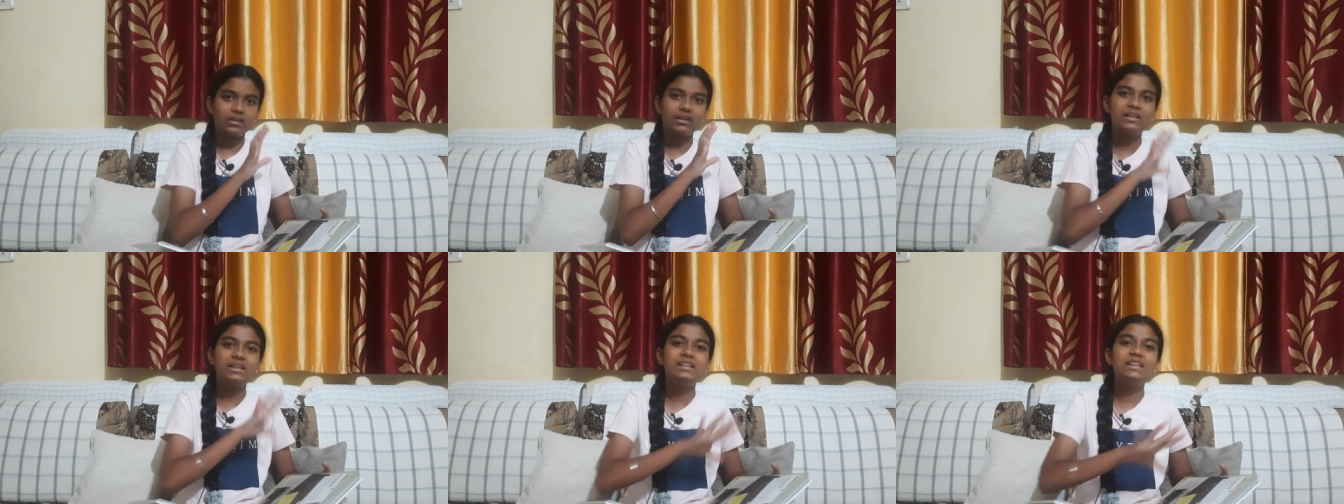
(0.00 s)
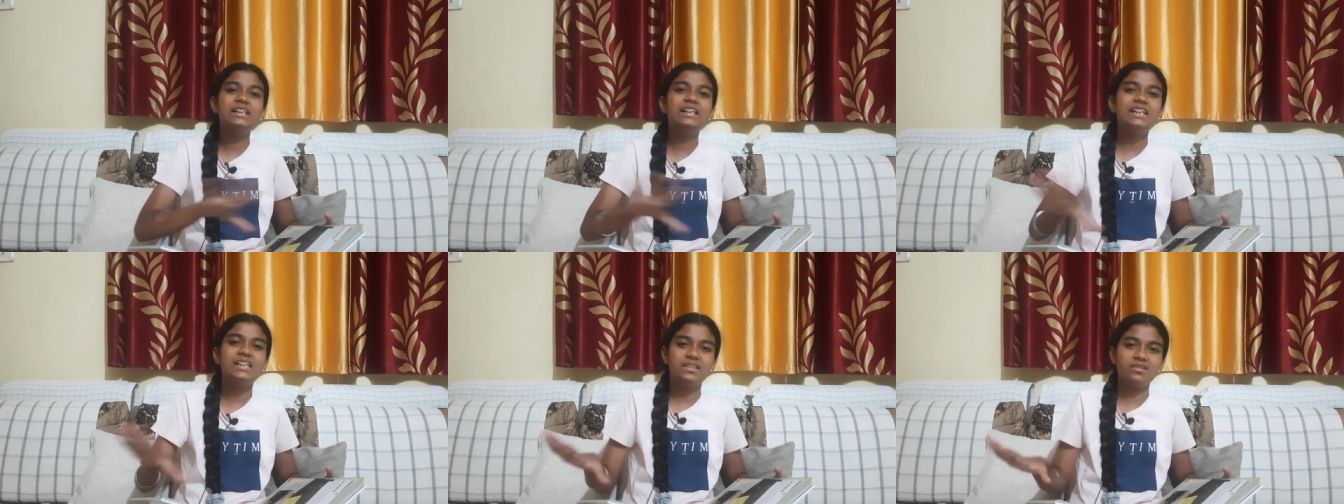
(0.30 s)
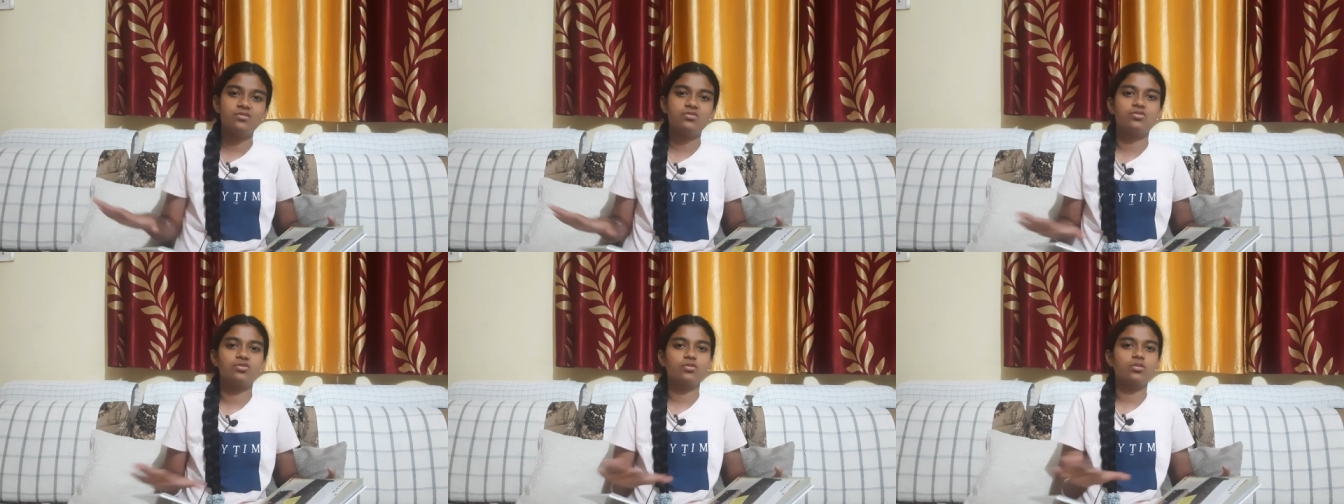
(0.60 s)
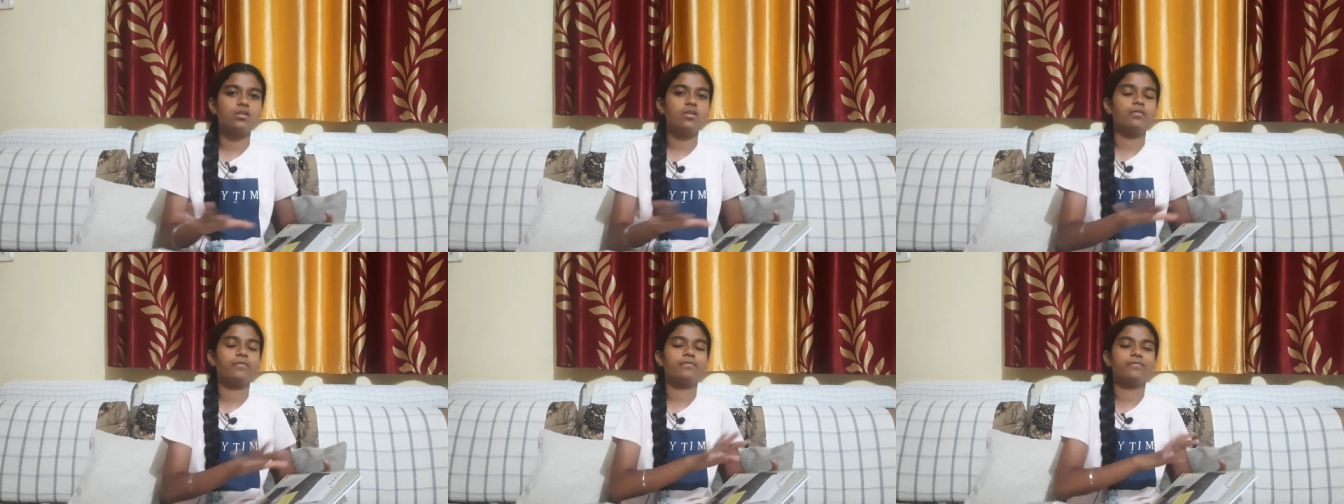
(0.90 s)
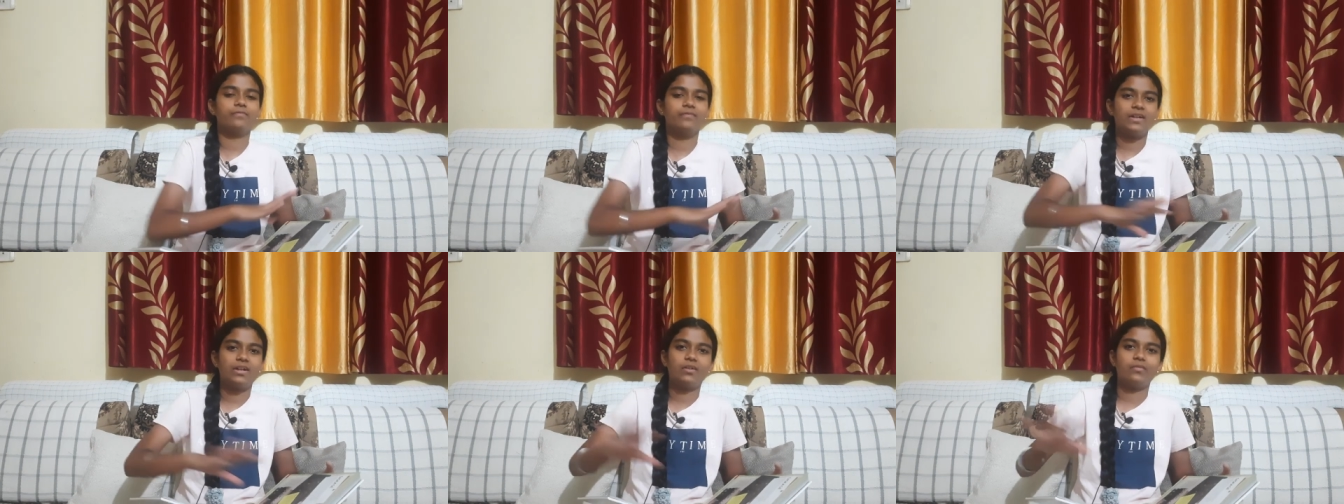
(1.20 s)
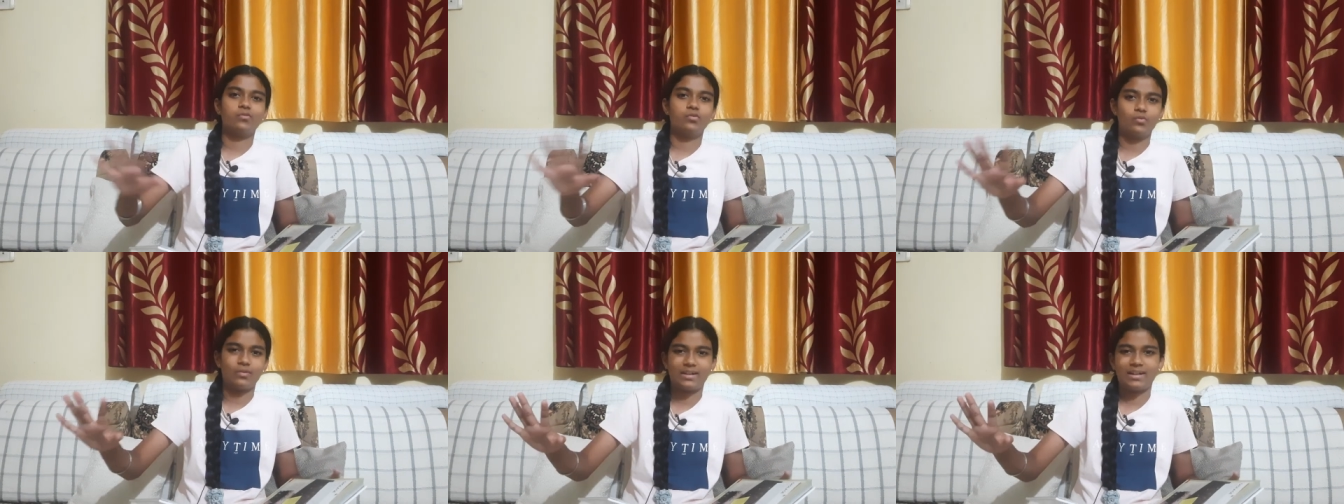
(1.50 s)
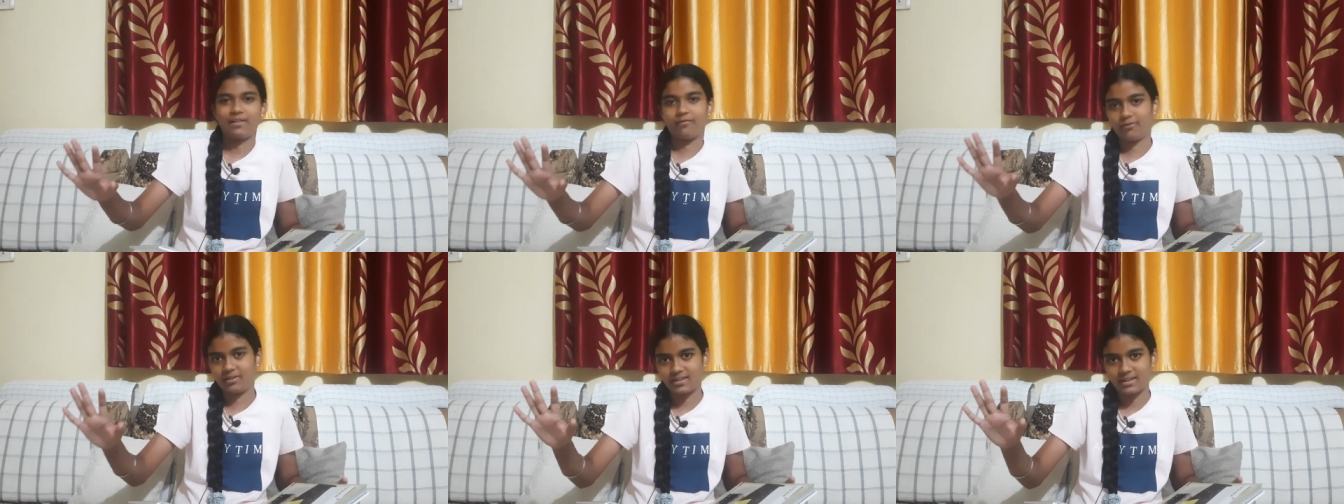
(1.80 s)
clean sort of way of
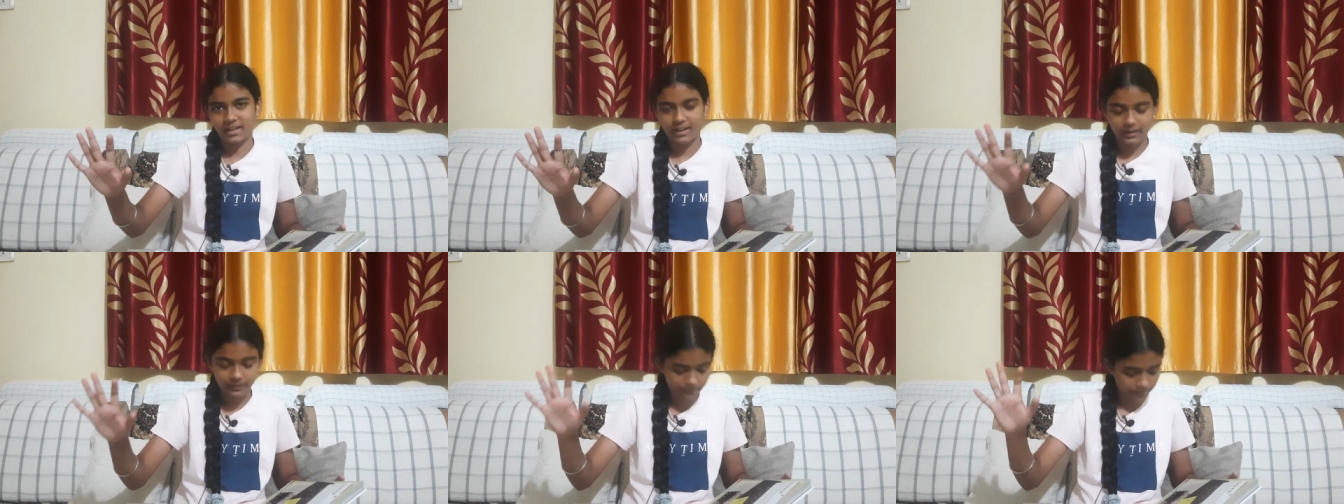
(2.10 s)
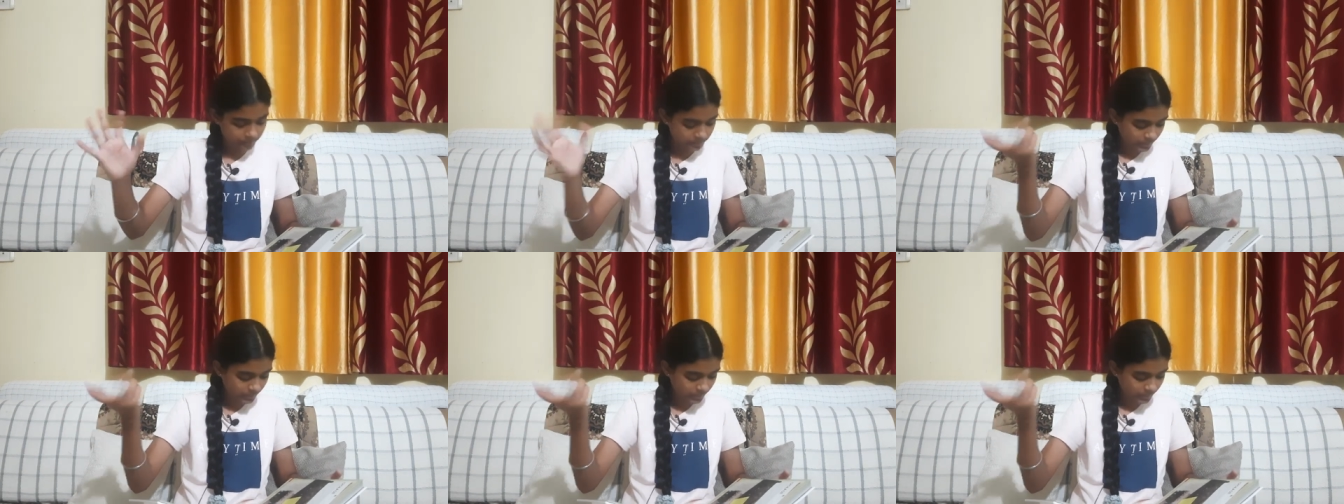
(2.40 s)
doing everything.